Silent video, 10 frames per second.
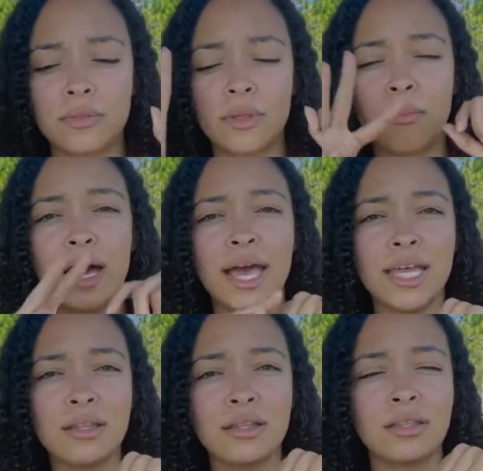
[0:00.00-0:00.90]
the
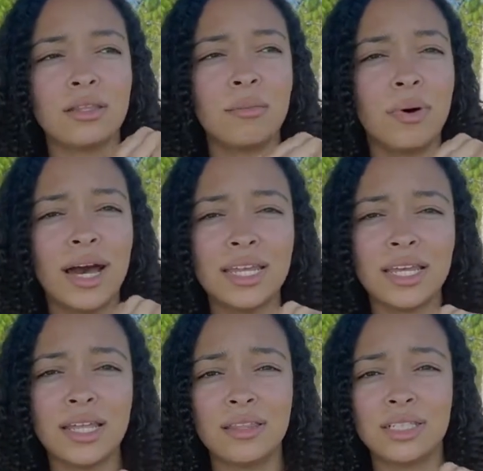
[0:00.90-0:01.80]
mind, the
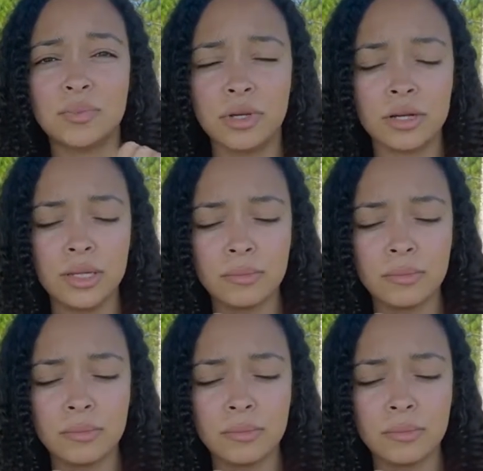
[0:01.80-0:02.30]
body, and the spirit,